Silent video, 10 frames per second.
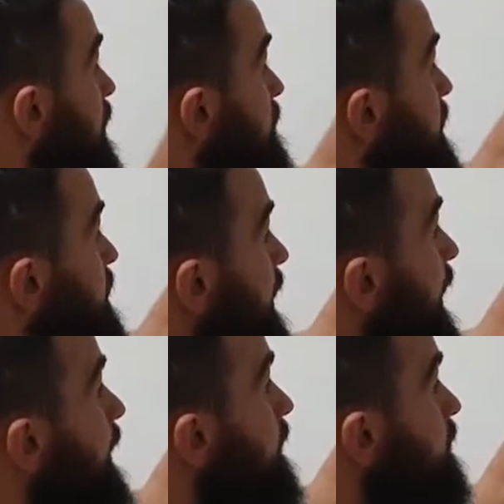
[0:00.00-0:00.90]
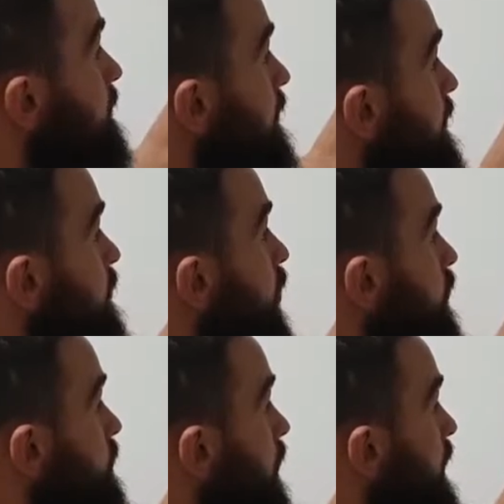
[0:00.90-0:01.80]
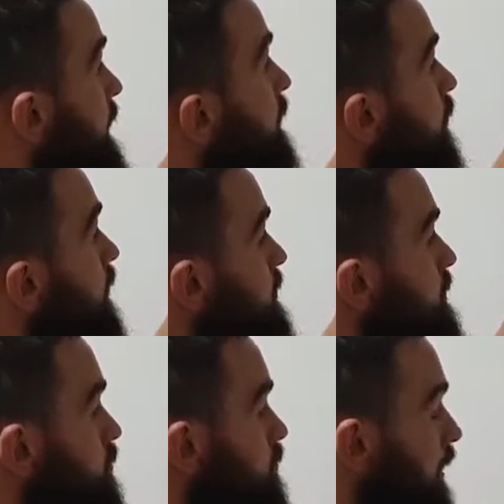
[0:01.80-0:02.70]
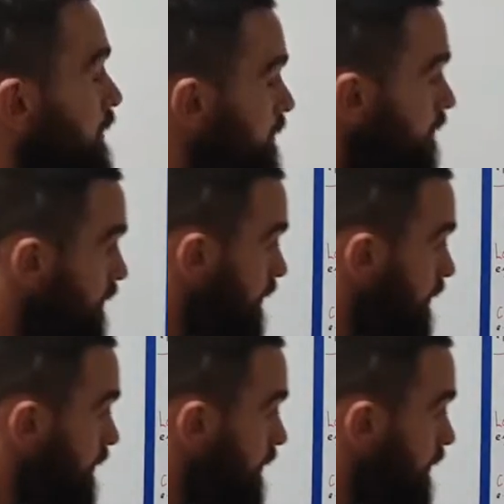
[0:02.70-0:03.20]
Mr. X, his goals were to increase his strength.